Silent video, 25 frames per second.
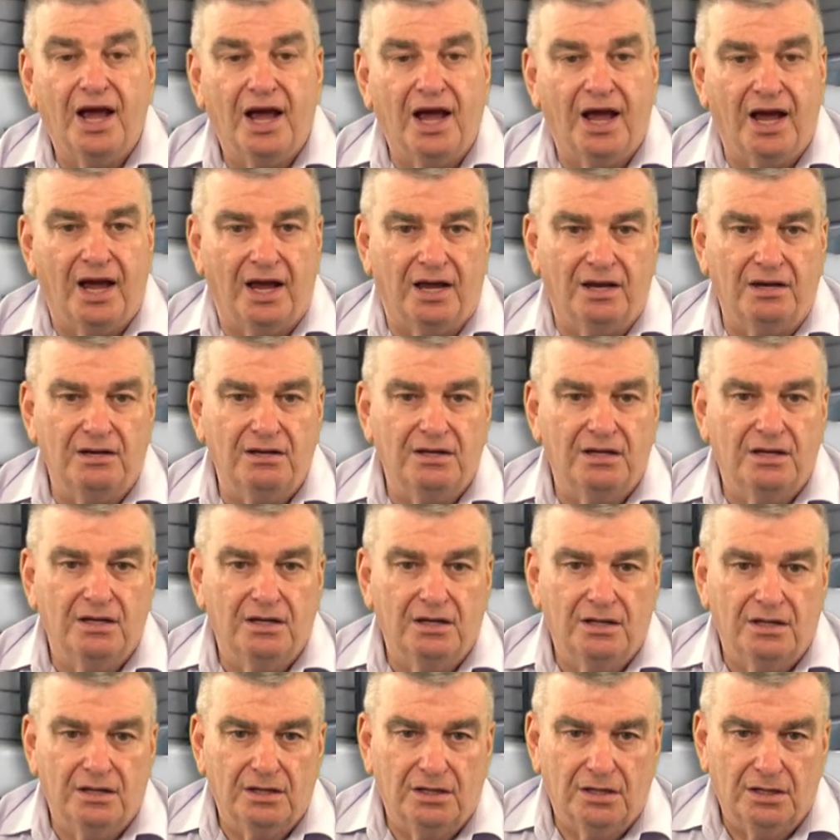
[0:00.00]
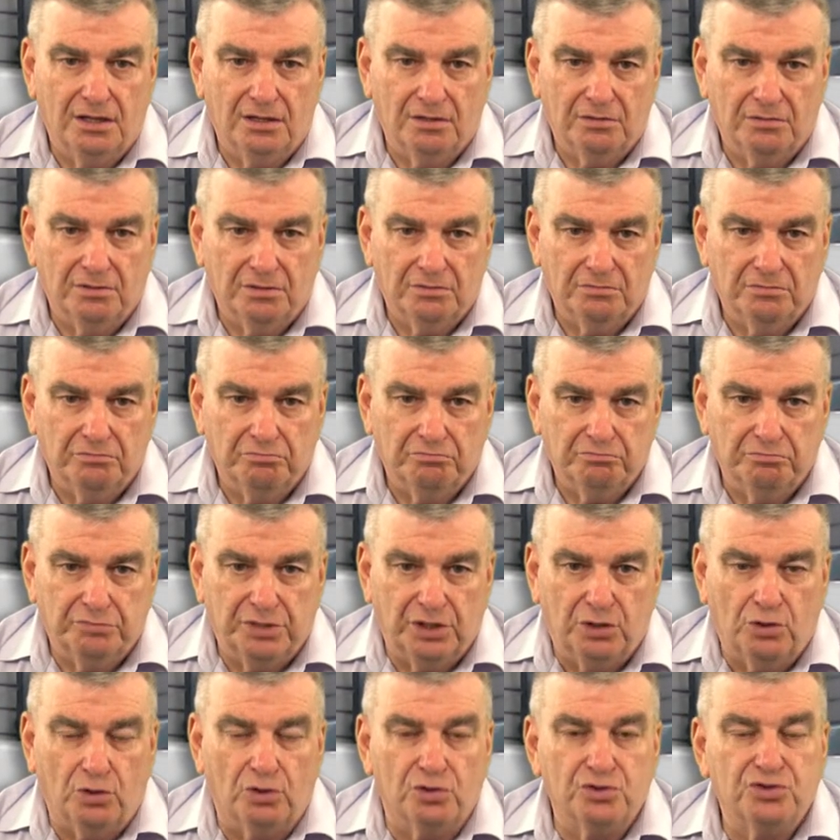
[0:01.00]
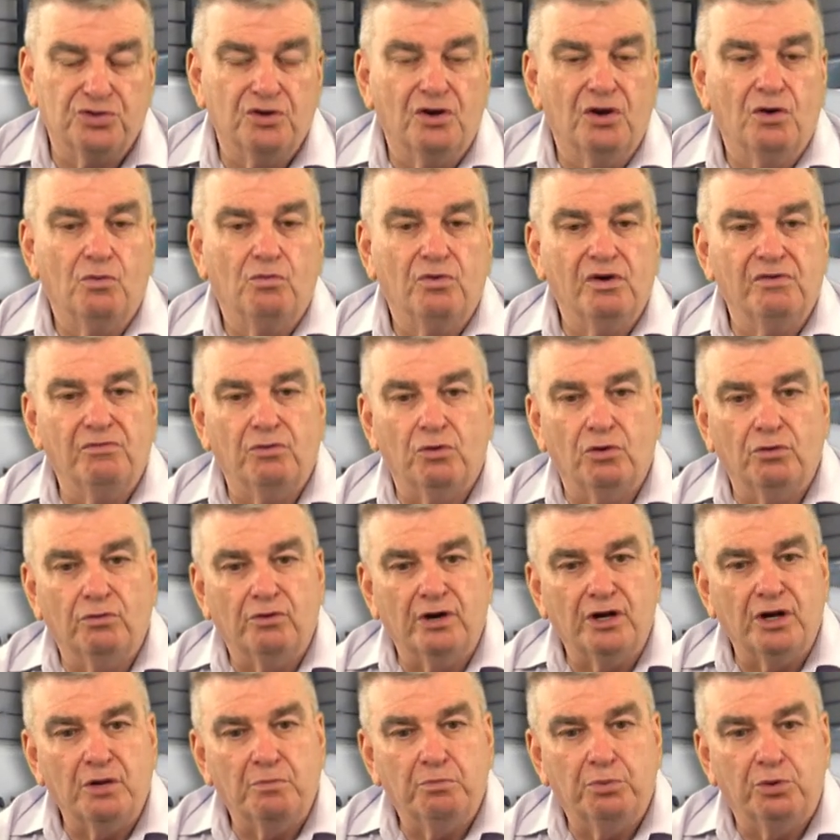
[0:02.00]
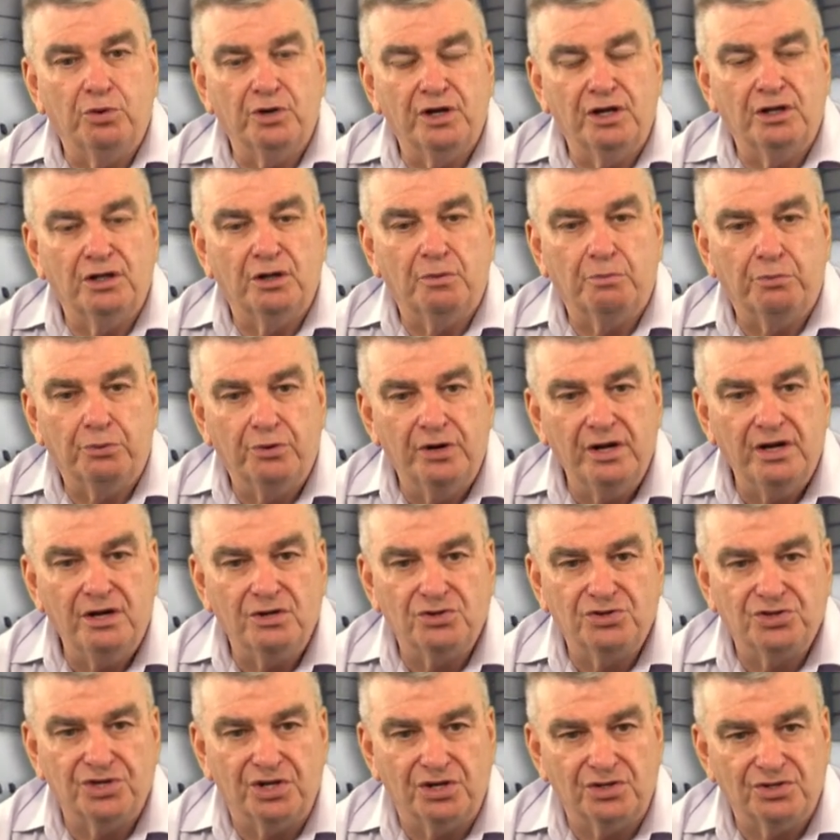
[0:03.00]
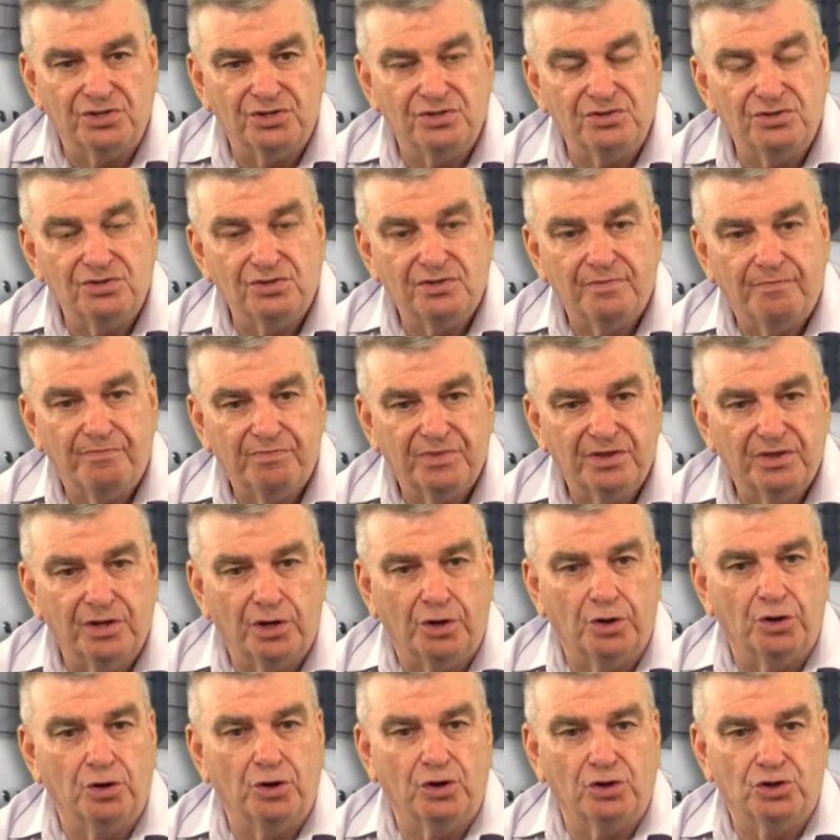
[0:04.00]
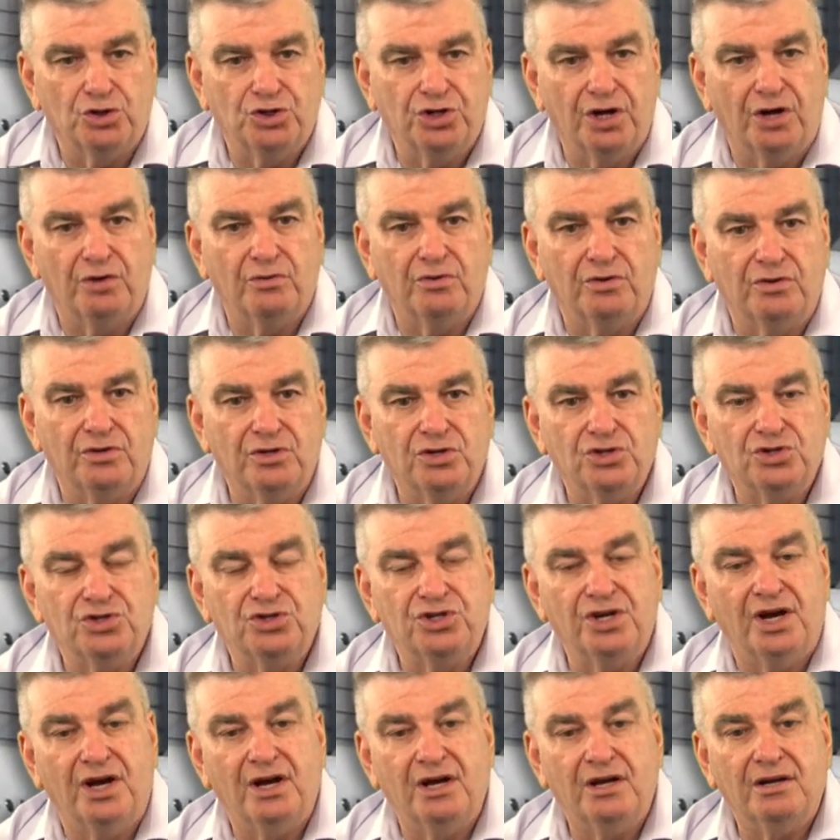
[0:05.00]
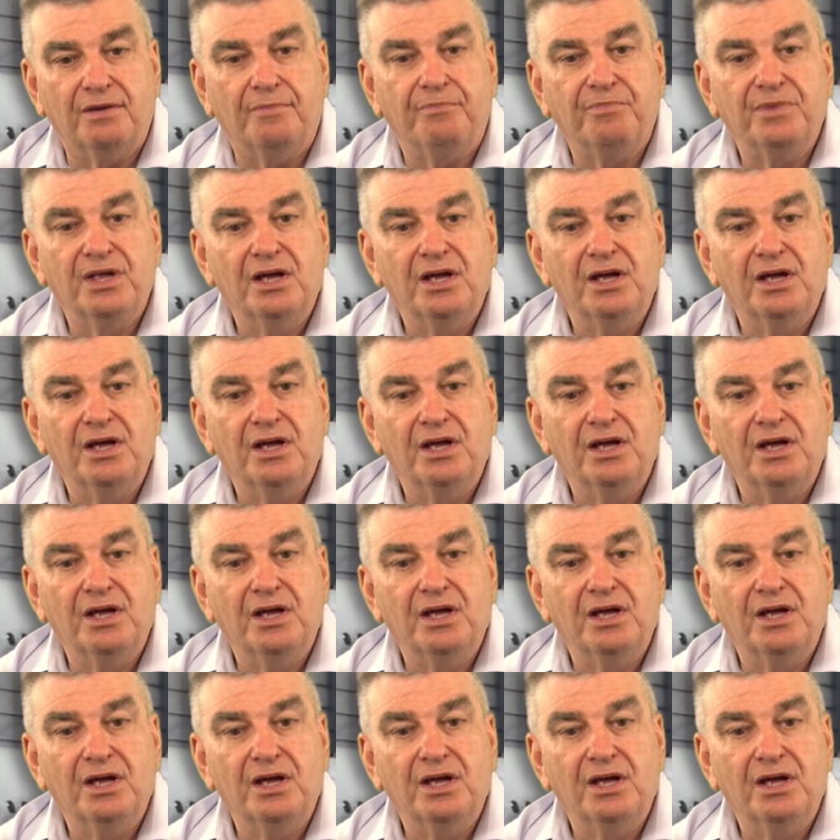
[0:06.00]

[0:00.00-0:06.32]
And because we've already put in the predecessors that are not shown in this chart,